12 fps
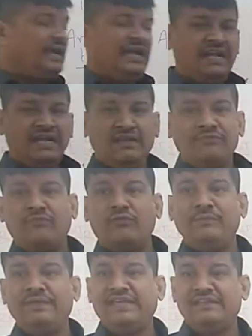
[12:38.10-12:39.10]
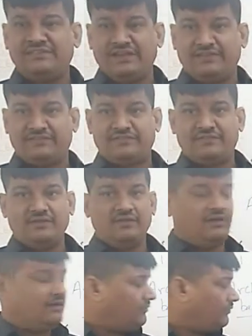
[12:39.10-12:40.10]
anti-foaming agents.
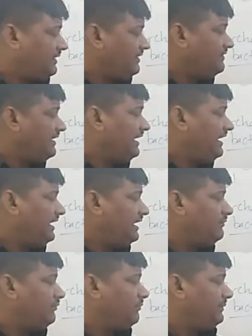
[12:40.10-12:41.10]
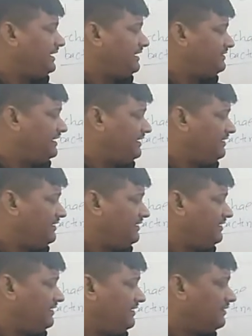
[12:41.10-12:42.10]
What is the anti-foaming agent?
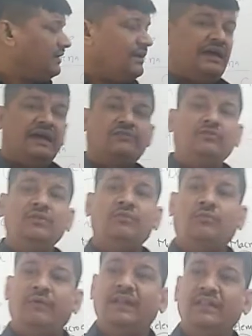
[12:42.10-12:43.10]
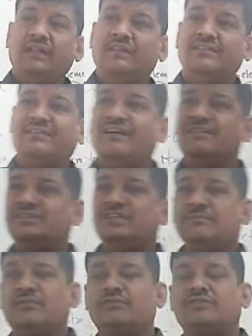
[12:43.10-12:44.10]
Actually, when there is
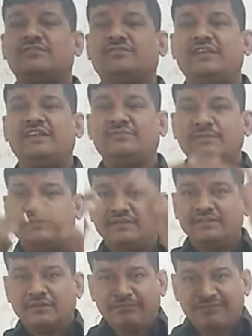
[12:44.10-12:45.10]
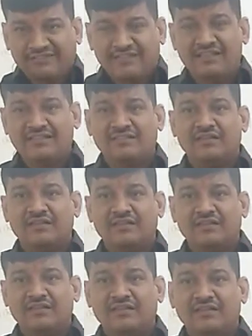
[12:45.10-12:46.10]
culturing process takes place in the vessels,
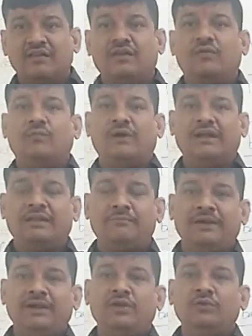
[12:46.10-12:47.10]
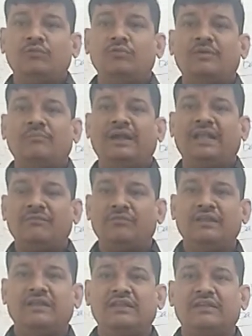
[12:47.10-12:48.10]
what happened due to the
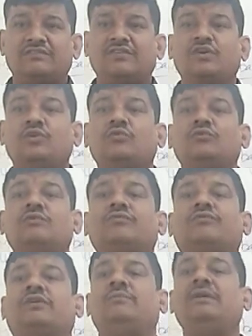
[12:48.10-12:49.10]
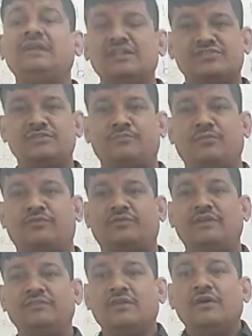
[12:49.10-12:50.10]
metabolic reaction or due to the fermentation
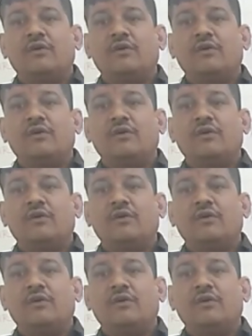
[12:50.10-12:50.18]
process,